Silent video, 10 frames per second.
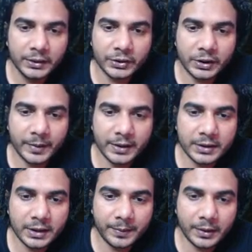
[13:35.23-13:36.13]
So
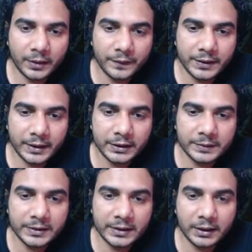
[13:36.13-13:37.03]
imaginary part of z is
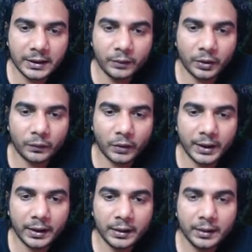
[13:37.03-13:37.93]
basically what? Y.